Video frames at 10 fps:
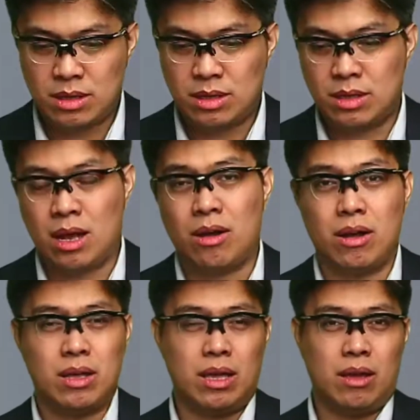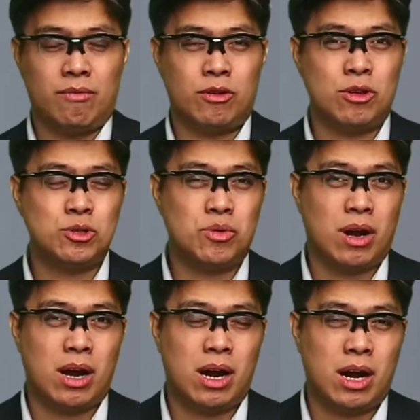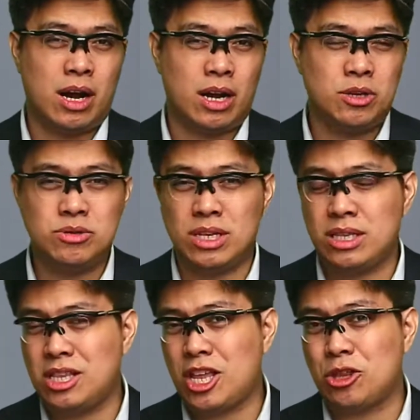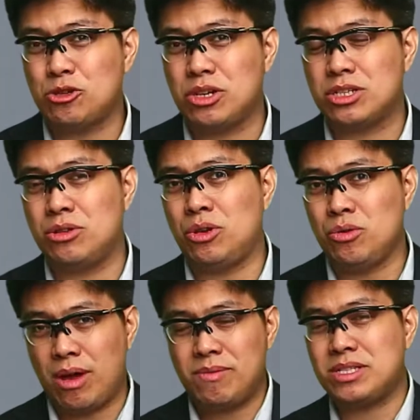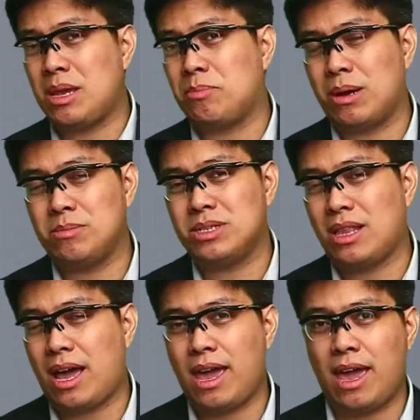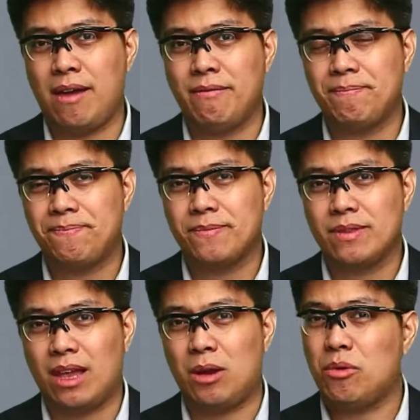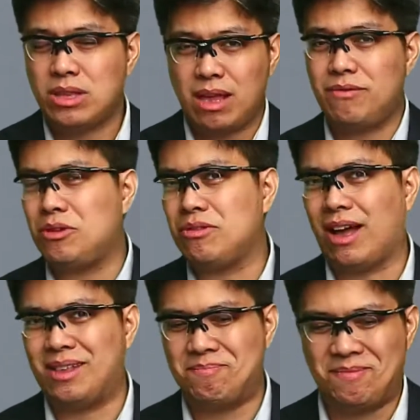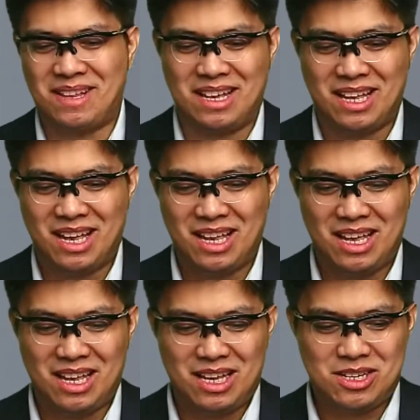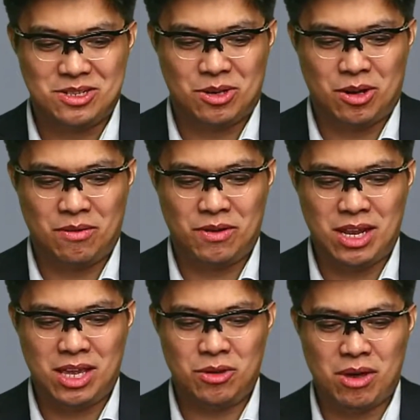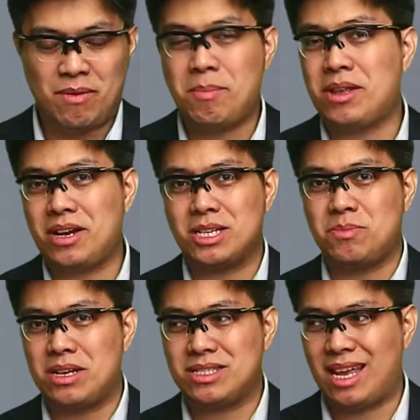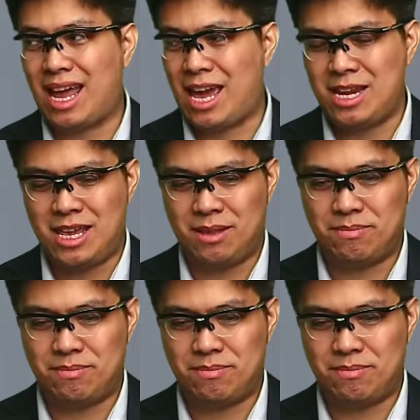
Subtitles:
Now, for those who are using Nintendo Switch, do you have the same problems that I have? And what have you done? So hopefully you have a better experience than I did.